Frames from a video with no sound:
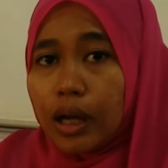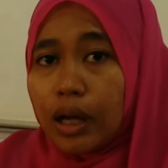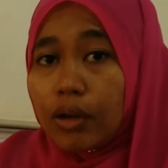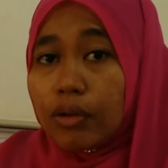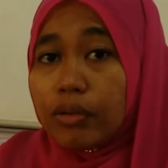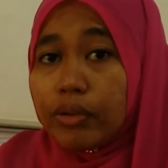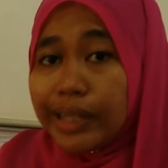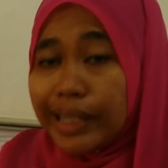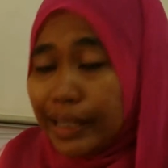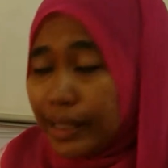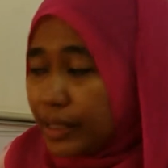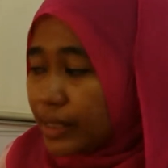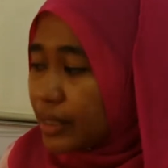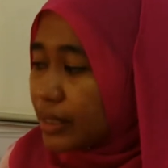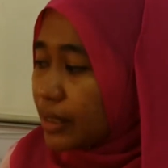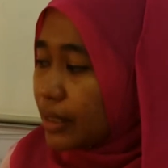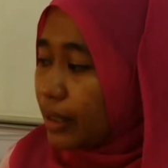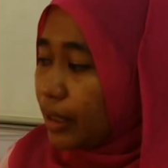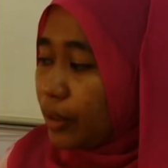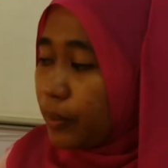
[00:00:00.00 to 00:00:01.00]

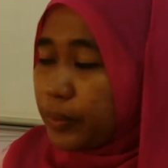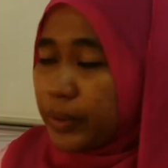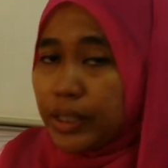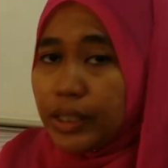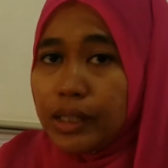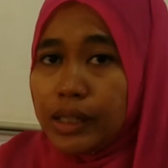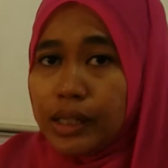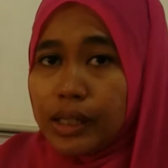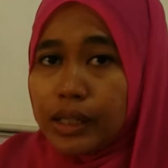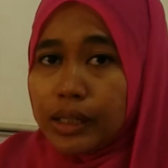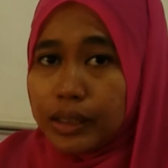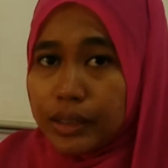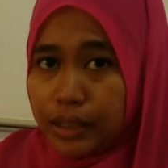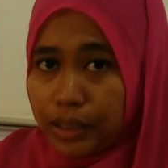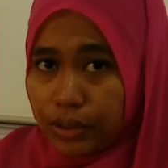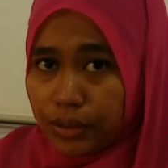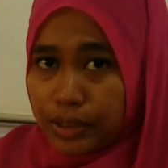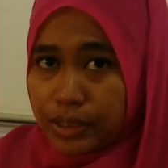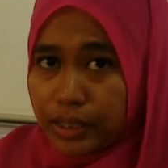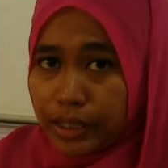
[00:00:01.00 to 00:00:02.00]
release carbon
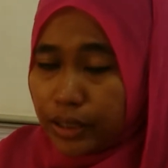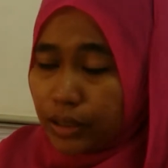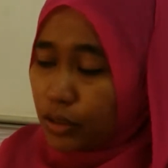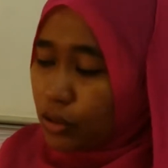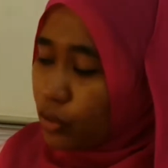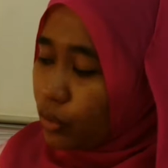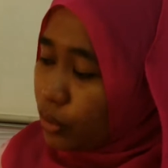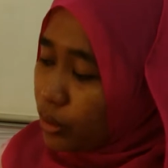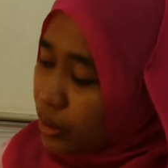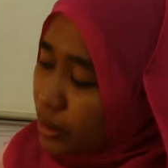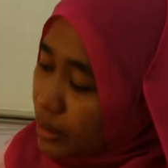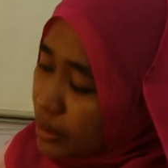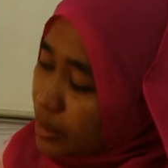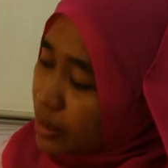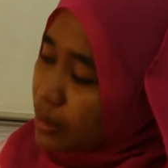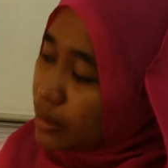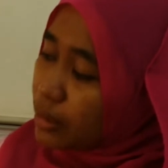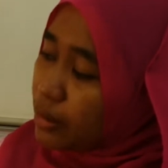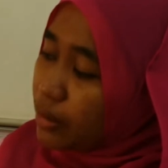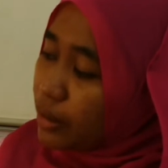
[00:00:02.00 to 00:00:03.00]
dioxide. So this
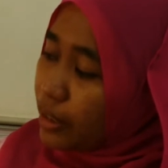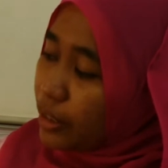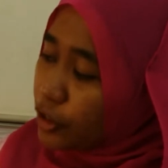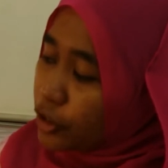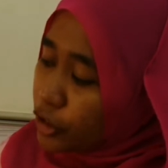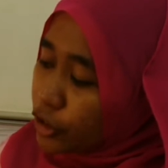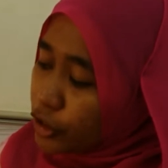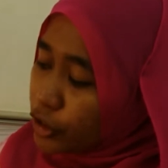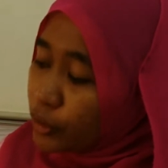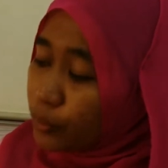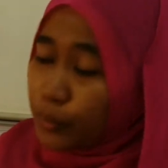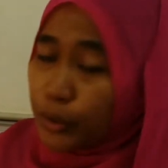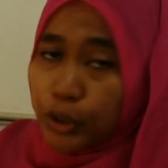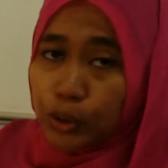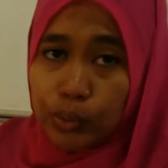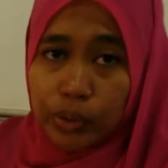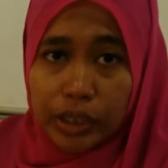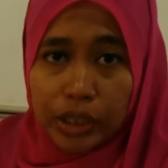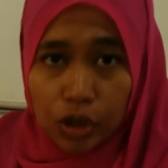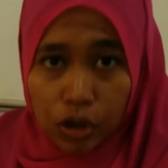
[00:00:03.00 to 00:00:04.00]
is the relationship
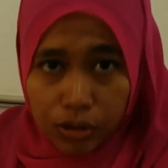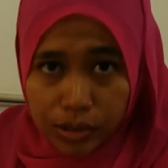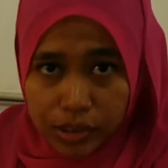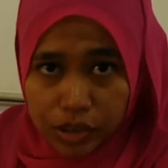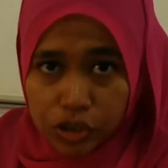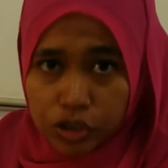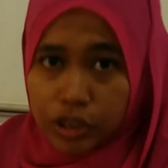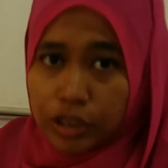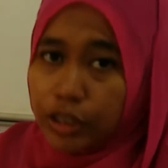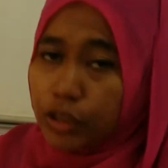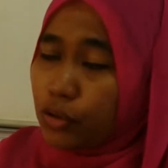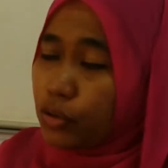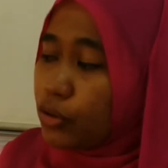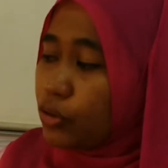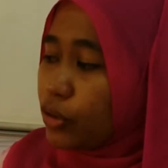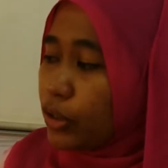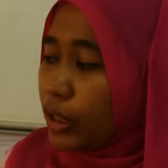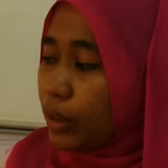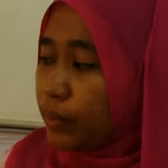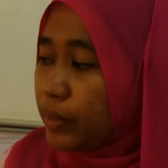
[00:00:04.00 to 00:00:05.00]
between oxygen and
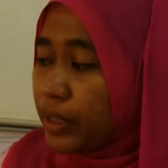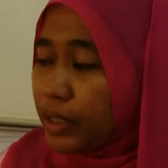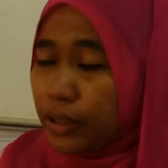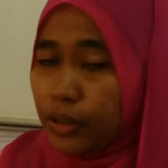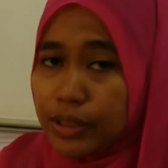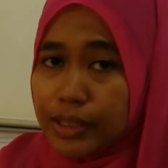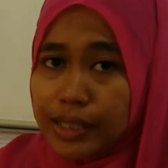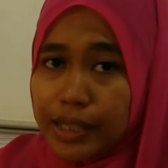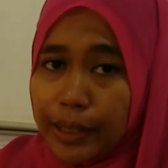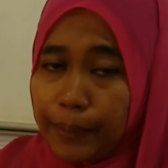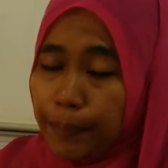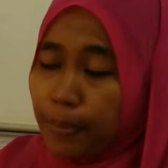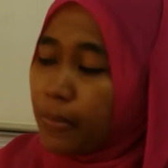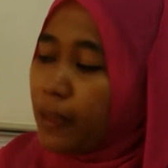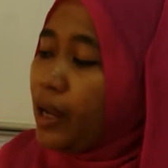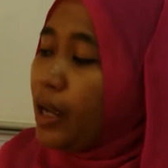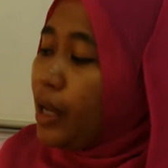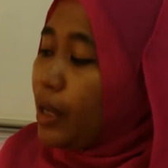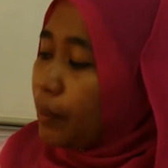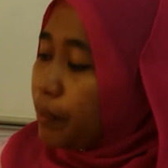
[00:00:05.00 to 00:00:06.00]
also carbon dioxide.
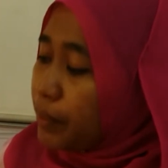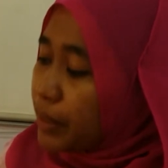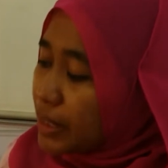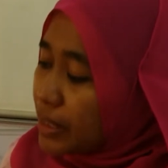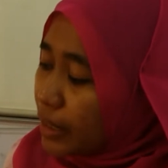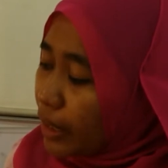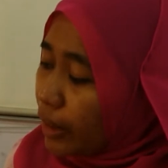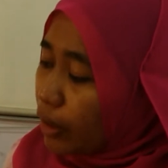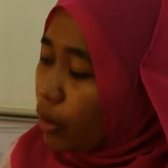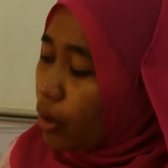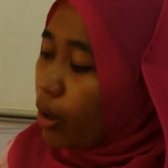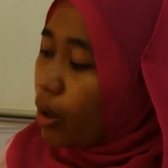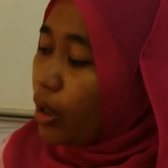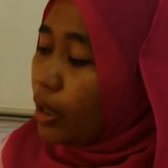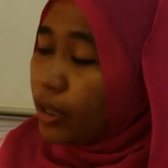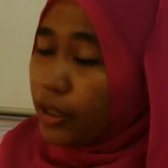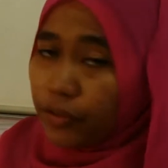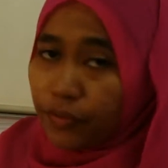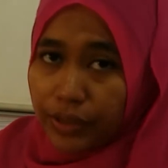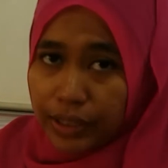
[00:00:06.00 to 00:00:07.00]
Besides all
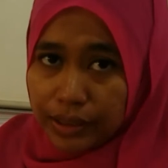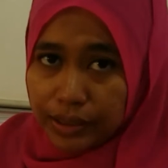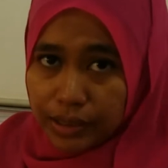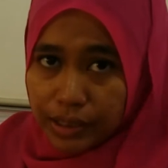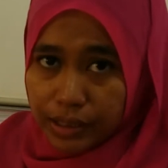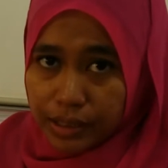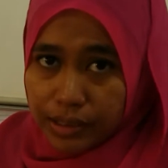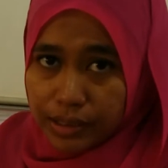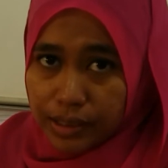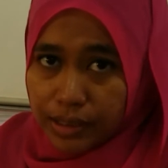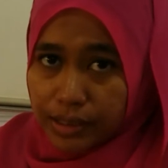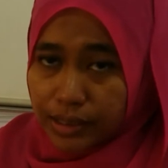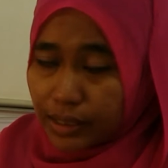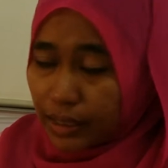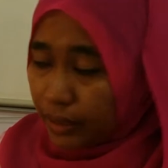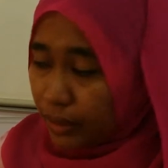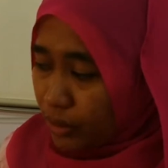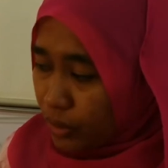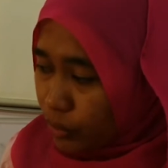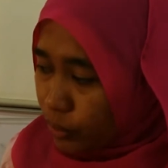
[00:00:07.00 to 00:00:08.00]
living things
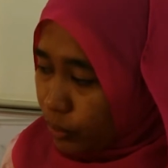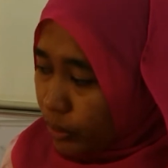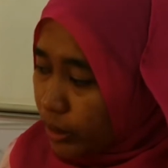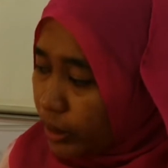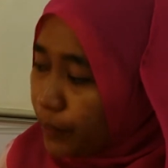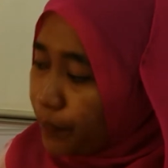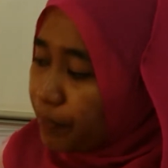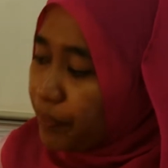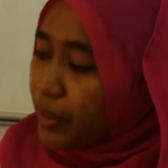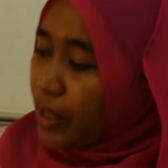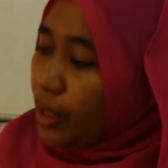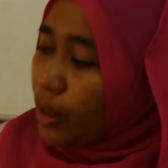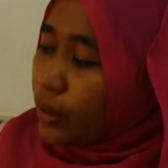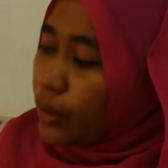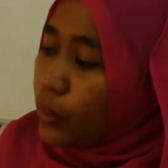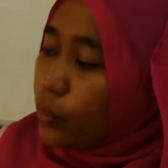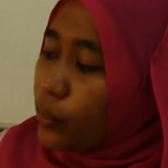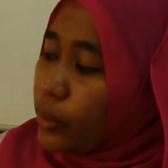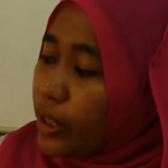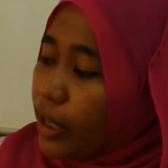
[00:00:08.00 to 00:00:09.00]
inside this world,
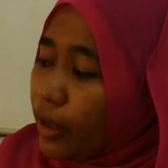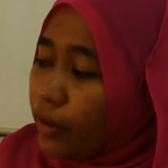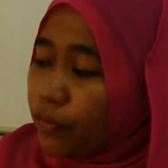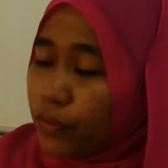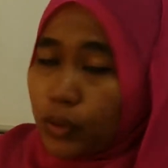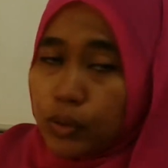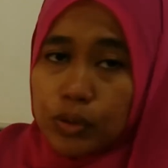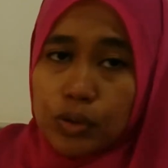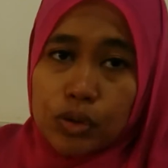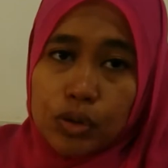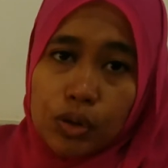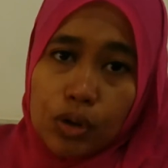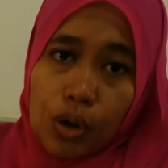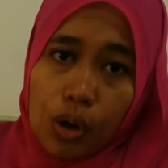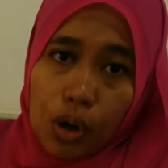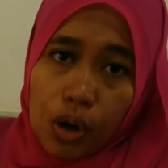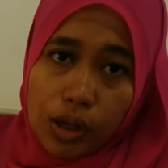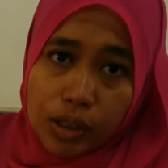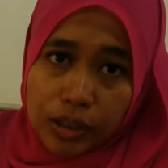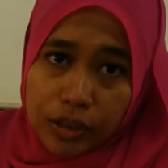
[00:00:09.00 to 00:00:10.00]
we have also
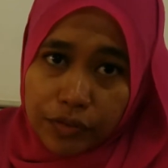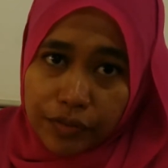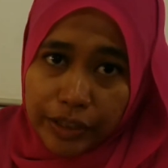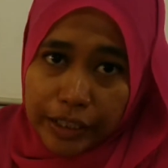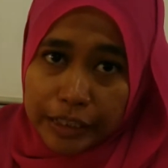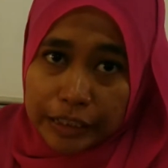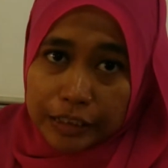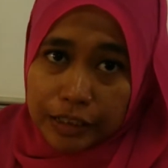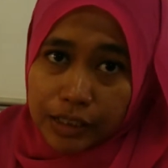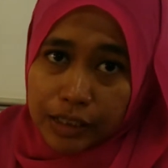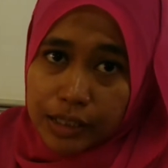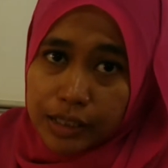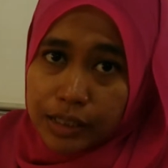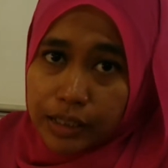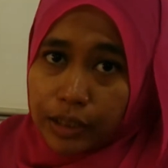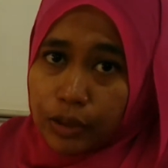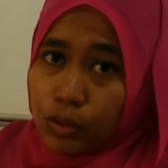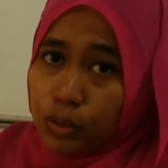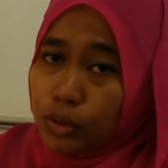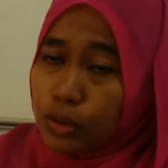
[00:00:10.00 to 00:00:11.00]
all the vehicles
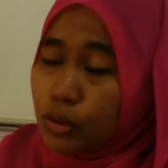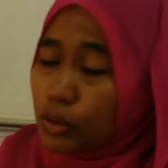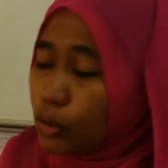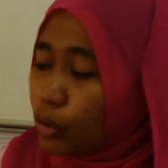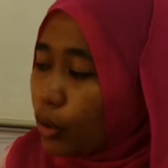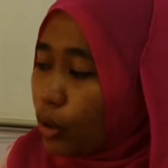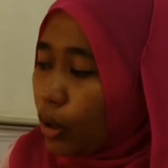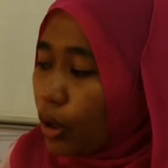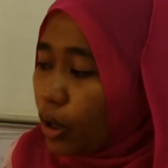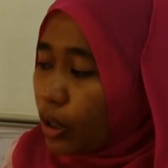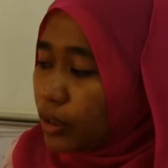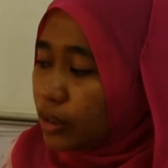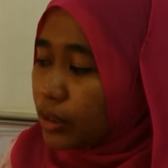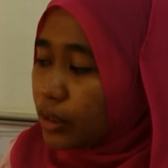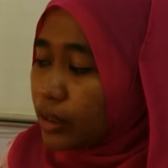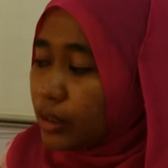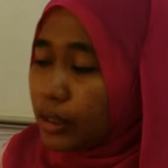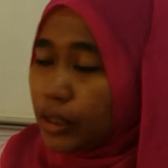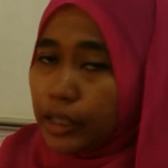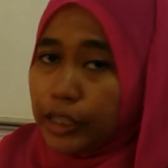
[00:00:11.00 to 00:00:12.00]
and also all
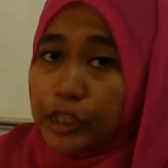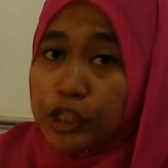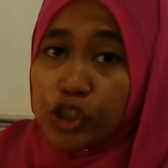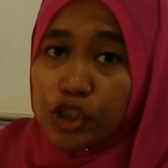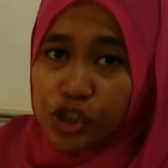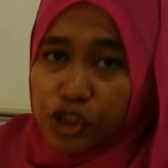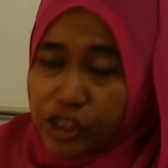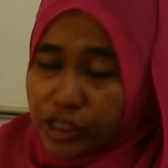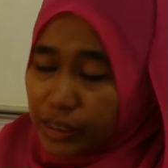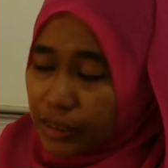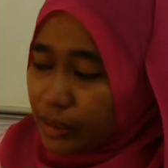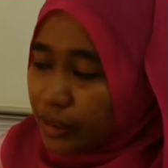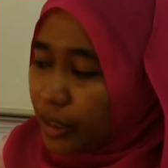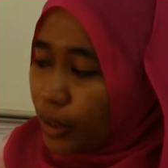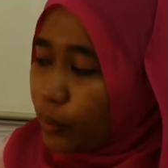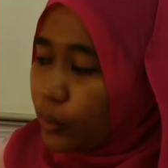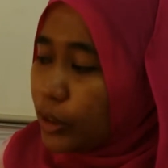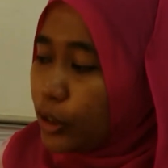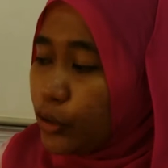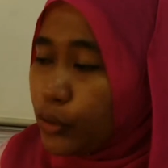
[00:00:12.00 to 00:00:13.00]
the engine
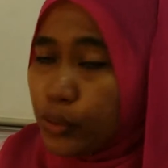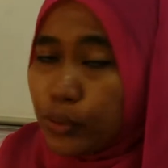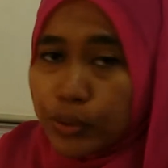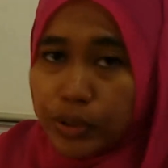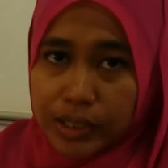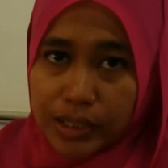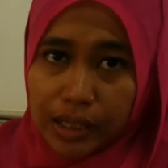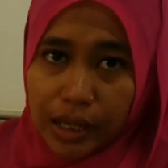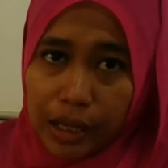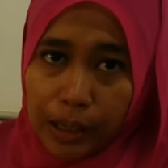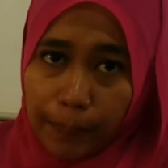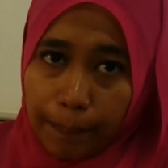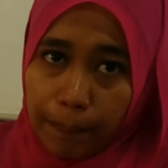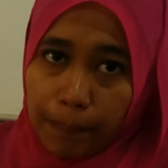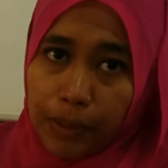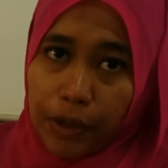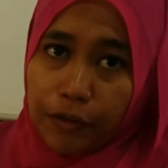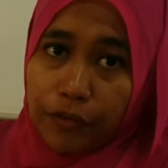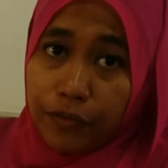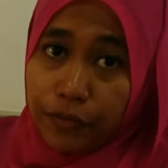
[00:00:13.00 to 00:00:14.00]
that will use up
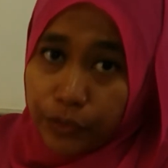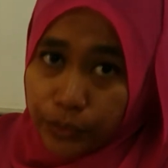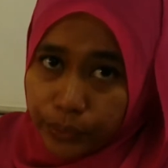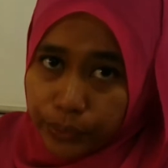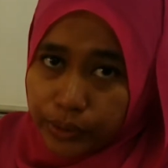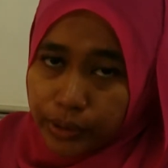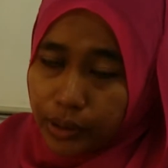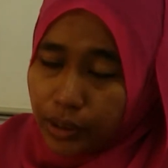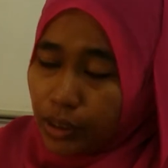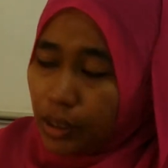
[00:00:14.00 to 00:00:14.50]
fuel,